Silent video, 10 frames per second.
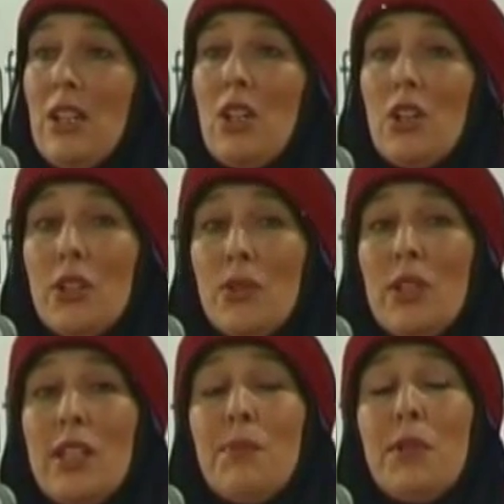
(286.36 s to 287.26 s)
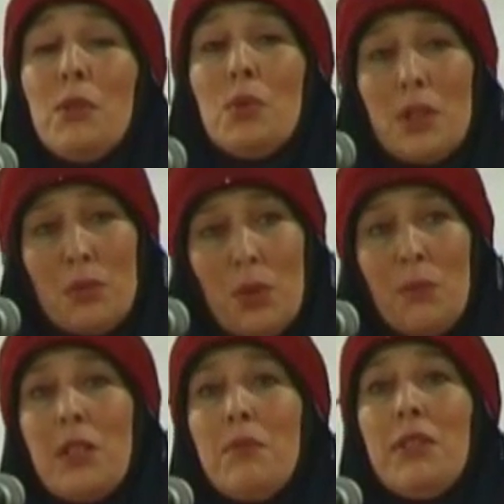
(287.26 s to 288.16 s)
not only will
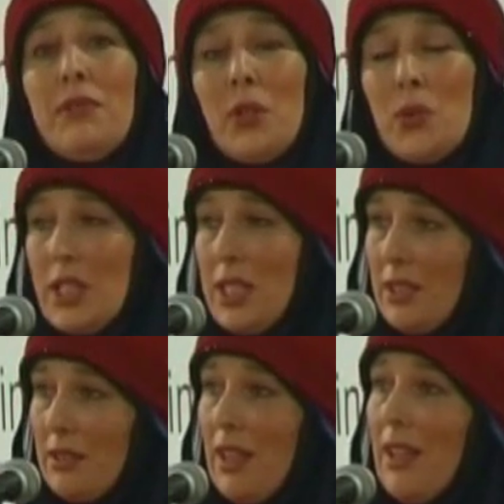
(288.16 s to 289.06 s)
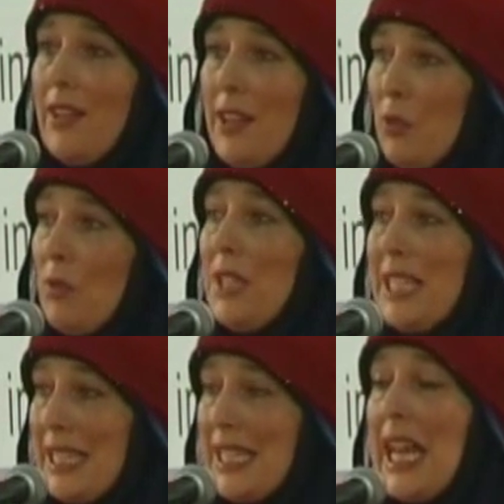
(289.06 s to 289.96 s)
women be voting, they will be
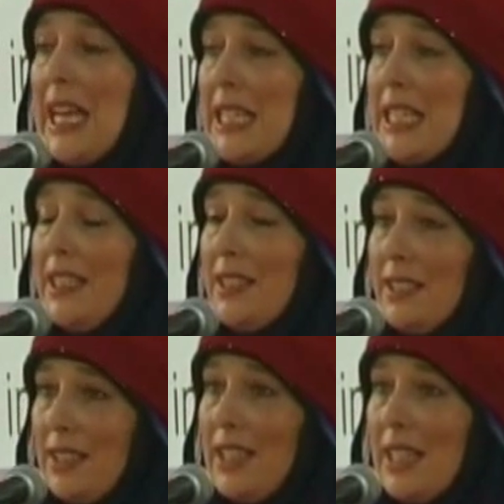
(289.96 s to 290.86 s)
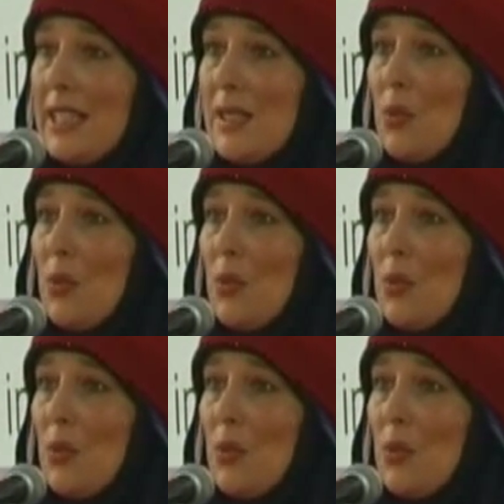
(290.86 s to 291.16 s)
standing as